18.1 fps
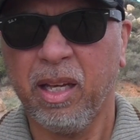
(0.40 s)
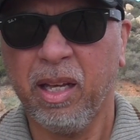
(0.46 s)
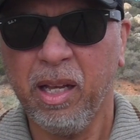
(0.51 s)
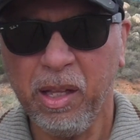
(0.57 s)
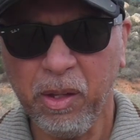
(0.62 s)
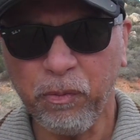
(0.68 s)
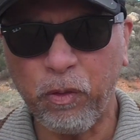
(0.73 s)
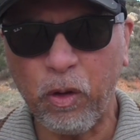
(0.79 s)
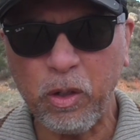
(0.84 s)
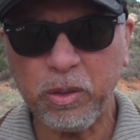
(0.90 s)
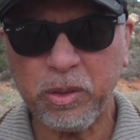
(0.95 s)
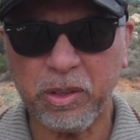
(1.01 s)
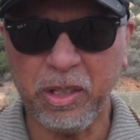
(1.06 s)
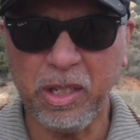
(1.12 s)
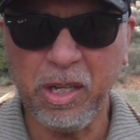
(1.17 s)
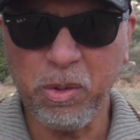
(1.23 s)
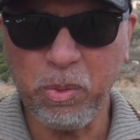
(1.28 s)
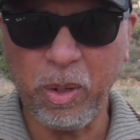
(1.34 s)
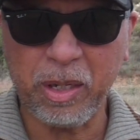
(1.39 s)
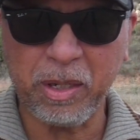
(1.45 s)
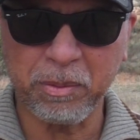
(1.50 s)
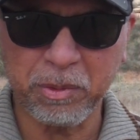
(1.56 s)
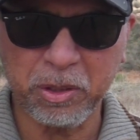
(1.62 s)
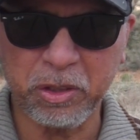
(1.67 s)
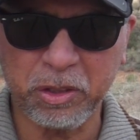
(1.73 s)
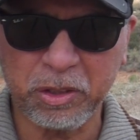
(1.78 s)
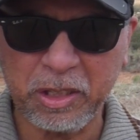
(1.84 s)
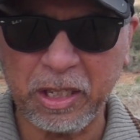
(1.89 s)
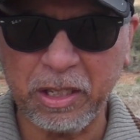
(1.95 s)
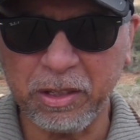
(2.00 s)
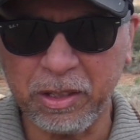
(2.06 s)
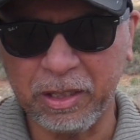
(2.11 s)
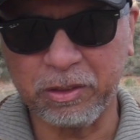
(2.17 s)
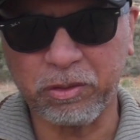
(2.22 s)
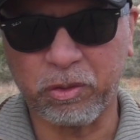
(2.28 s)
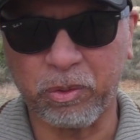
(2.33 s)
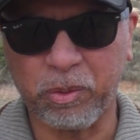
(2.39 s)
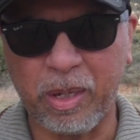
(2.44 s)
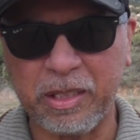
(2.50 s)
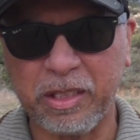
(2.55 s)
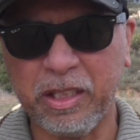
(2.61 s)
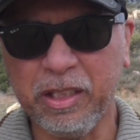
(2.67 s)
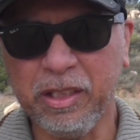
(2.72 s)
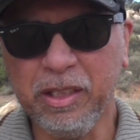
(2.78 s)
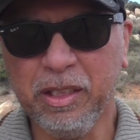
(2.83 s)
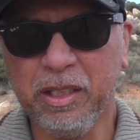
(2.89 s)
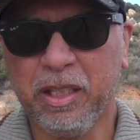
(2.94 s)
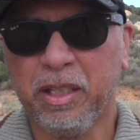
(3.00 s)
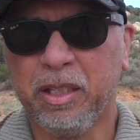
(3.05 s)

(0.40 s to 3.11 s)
Hello folks, welcome to the channel. Thanks for watching.